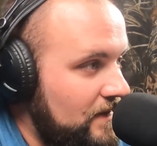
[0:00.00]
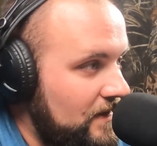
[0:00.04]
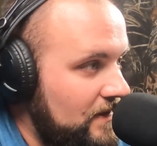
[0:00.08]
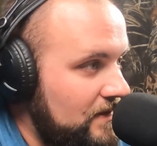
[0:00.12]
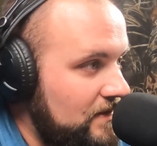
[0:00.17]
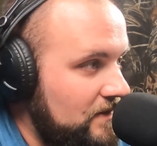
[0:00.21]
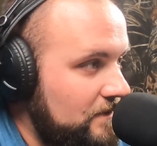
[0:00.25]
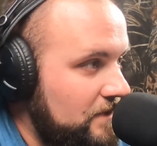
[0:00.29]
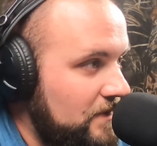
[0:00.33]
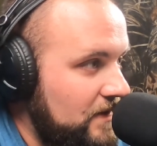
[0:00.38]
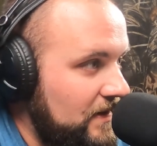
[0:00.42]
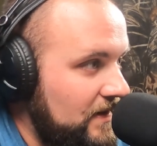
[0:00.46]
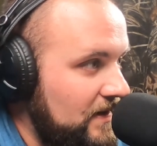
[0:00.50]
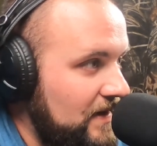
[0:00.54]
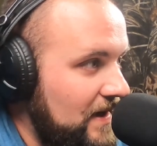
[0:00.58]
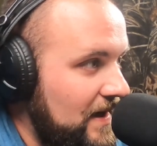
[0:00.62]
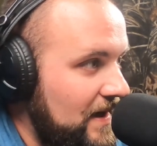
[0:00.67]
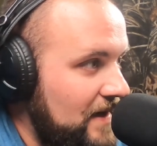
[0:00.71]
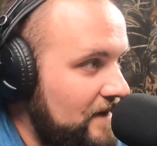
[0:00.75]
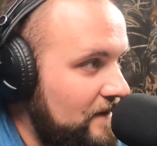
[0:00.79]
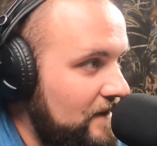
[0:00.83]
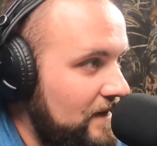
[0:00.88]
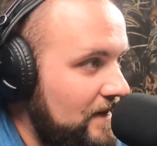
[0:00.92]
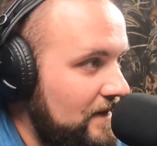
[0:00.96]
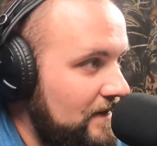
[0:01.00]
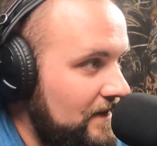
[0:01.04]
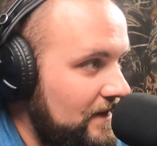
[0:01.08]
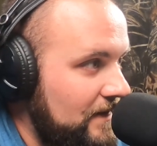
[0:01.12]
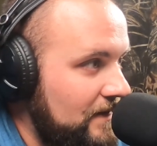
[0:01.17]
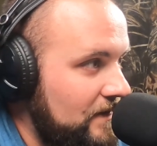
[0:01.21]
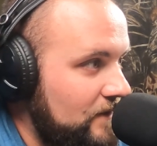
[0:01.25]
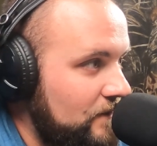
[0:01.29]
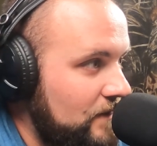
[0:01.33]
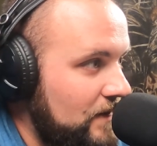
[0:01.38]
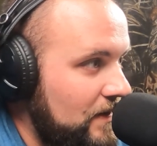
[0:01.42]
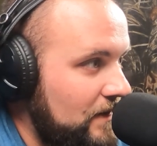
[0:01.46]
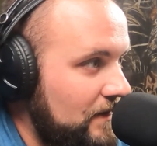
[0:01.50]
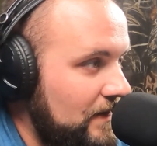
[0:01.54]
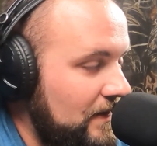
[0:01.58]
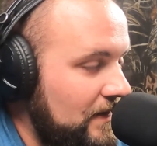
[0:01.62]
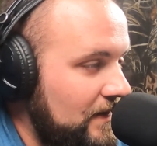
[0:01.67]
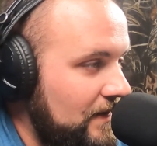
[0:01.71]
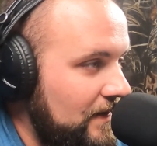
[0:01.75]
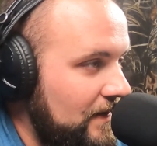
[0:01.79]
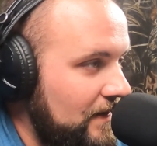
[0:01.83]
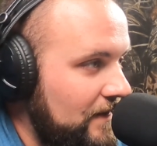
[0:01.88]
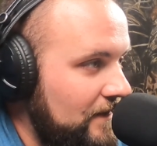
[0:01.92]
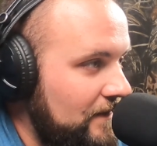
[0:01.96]
I could probably guide around and get to where I need
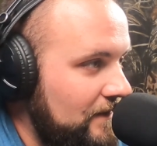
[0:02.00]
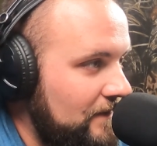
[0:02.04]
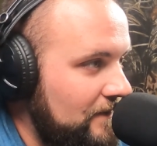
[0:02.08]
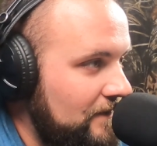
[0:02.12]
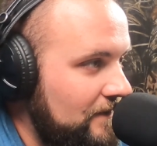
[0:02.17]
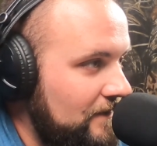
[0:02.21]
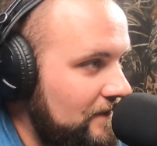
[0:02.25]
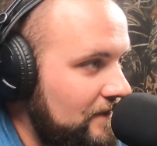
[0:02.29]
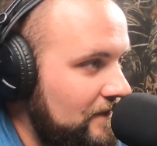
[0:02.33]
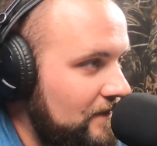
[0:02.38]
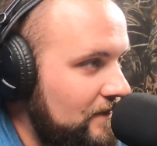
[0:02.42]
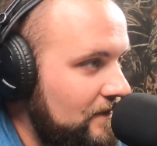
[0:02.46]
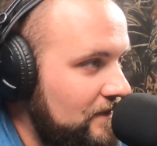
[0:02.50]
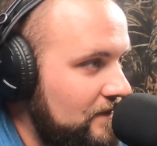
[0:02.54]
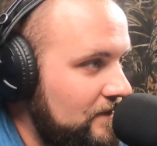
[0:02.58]
to go. That's true.